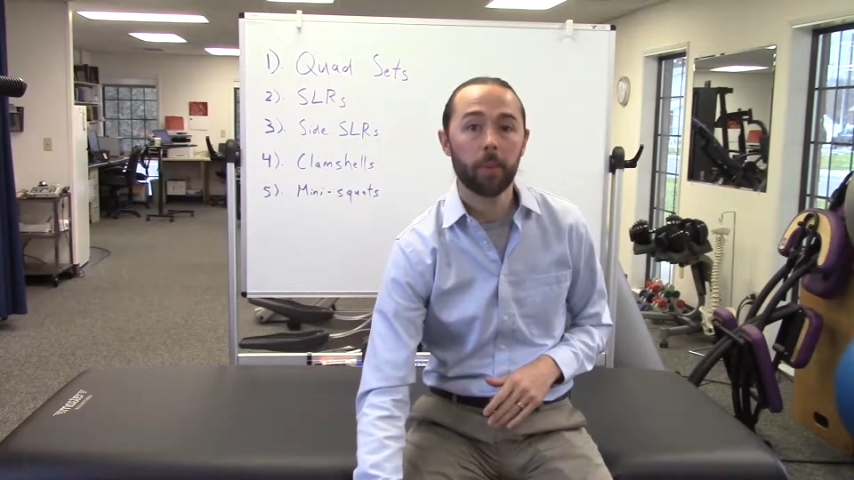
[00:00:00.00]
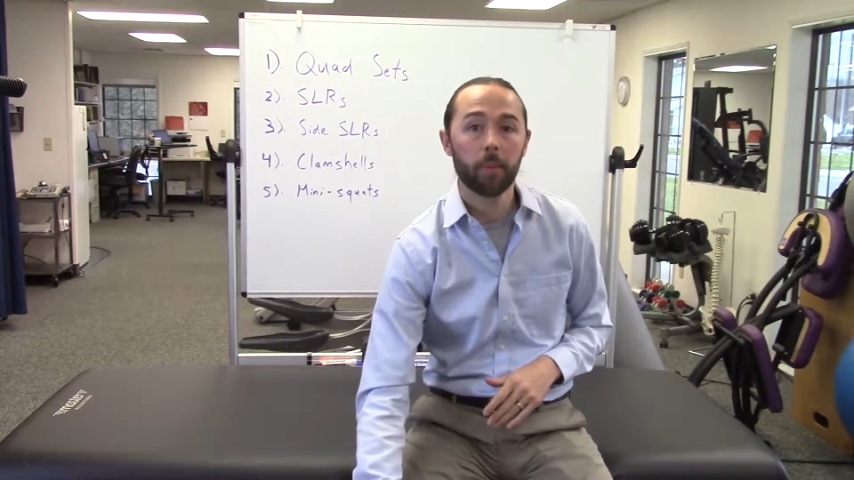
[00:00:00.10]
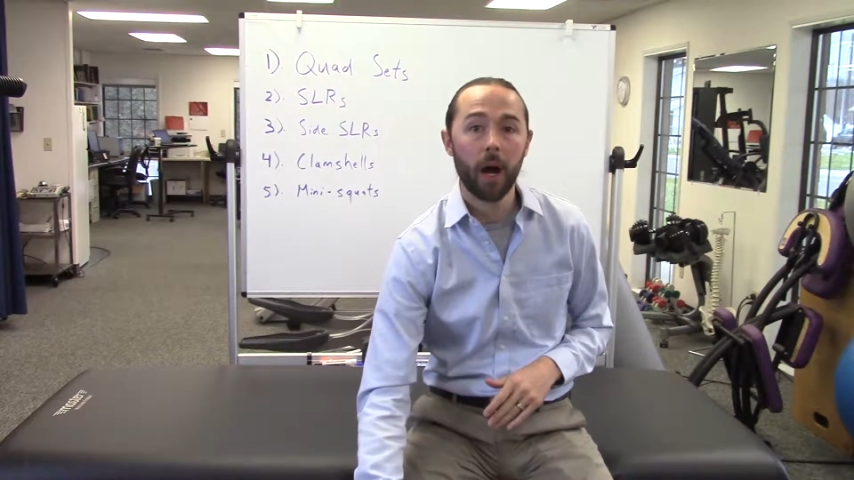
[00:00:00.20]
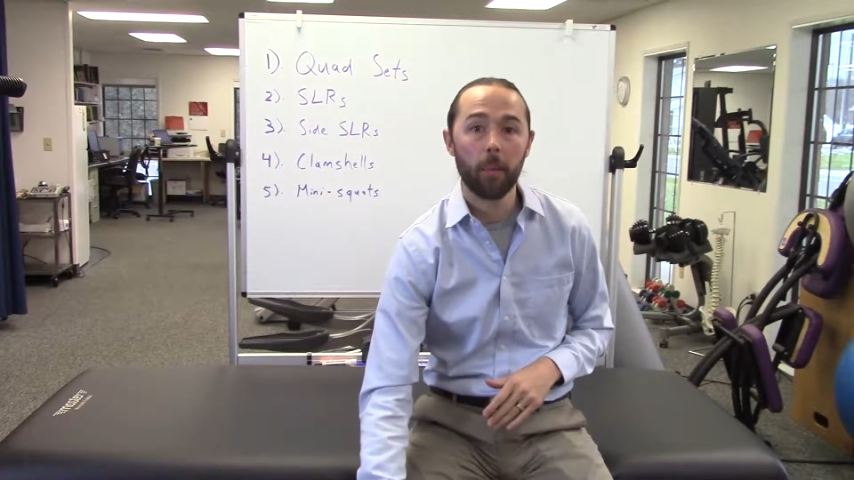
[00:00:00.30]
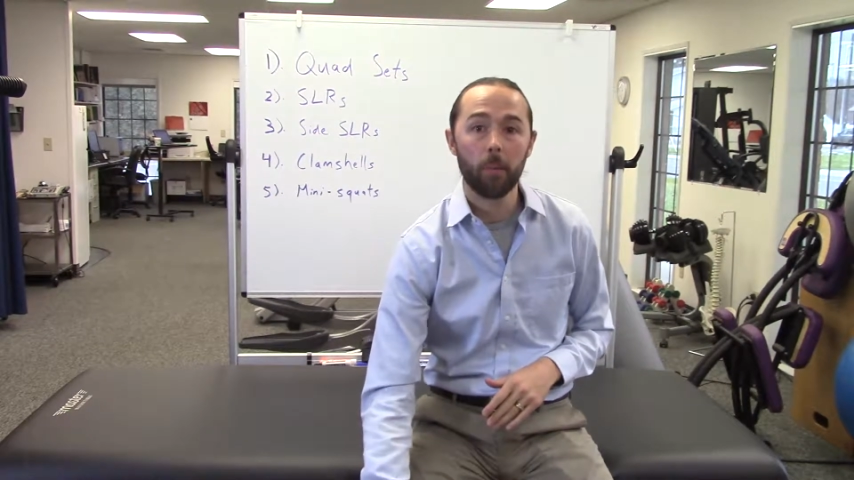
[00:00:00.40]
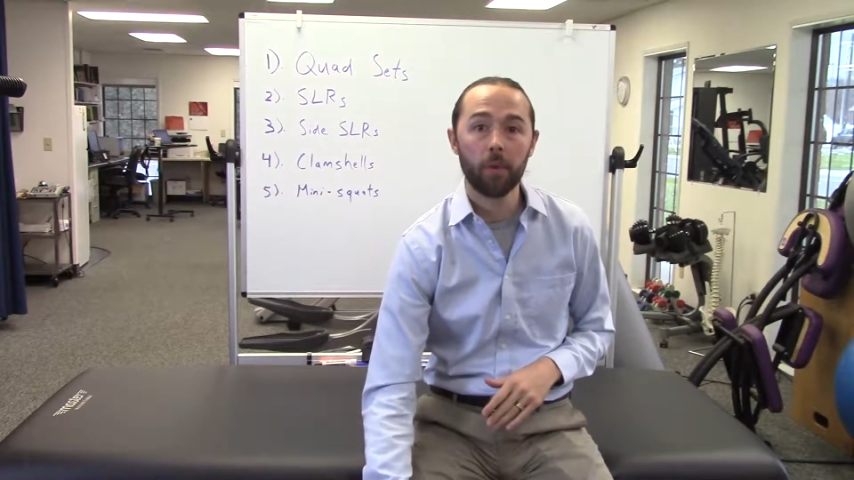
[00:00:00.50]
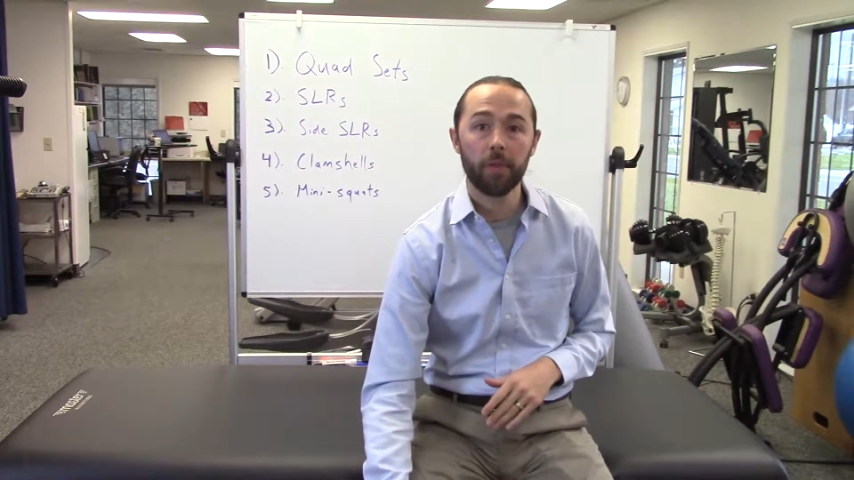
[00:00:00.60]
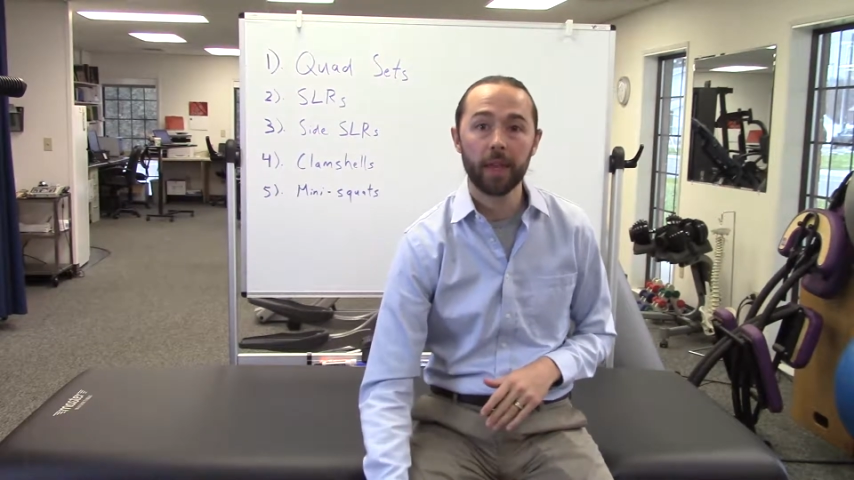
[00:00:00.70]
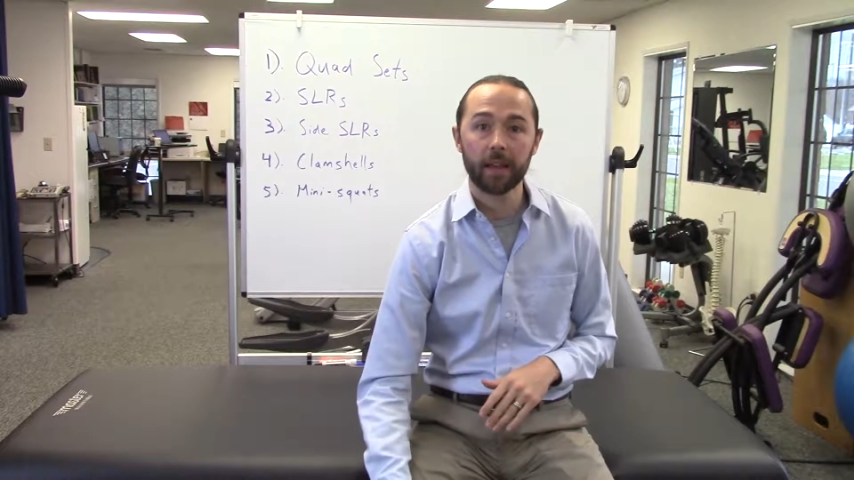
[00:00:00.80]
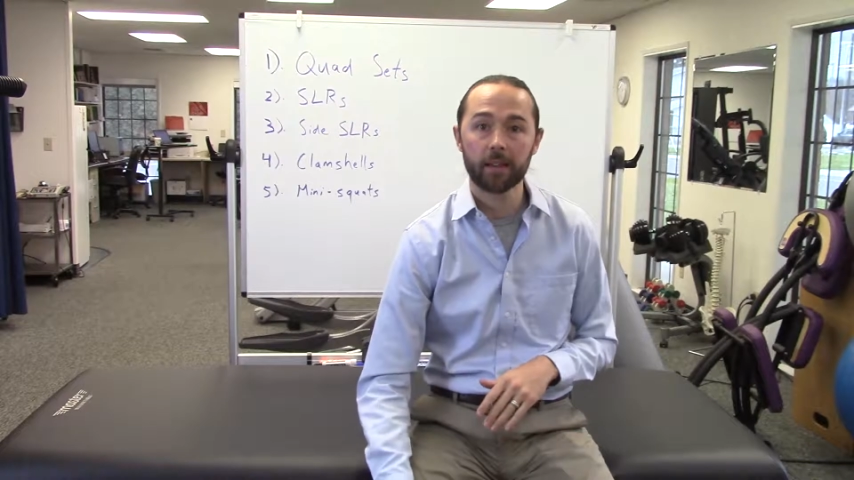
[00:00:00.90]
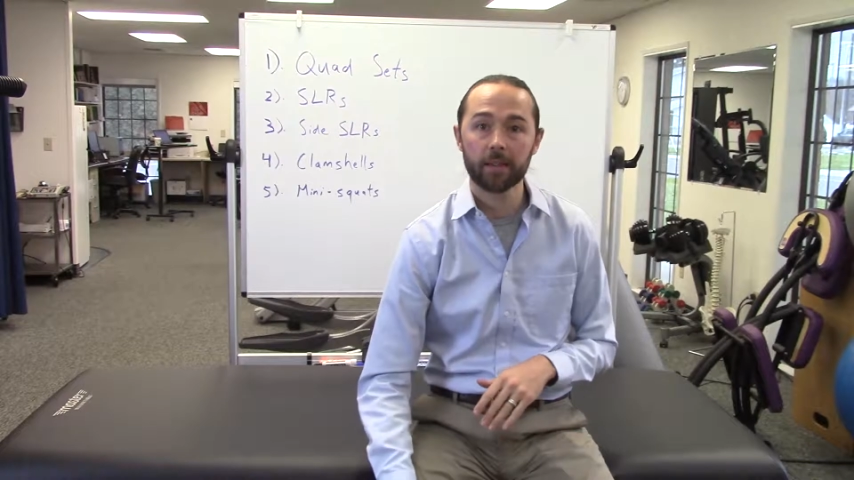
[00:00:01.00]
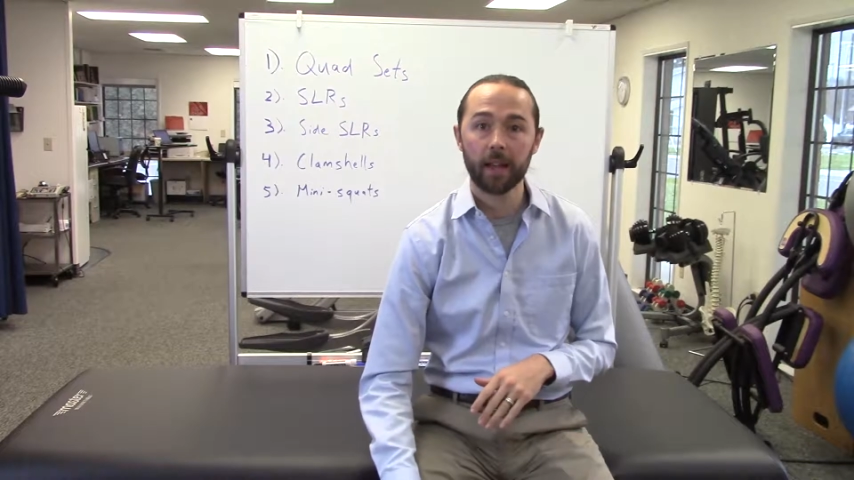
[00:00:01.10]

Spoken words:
a problem with things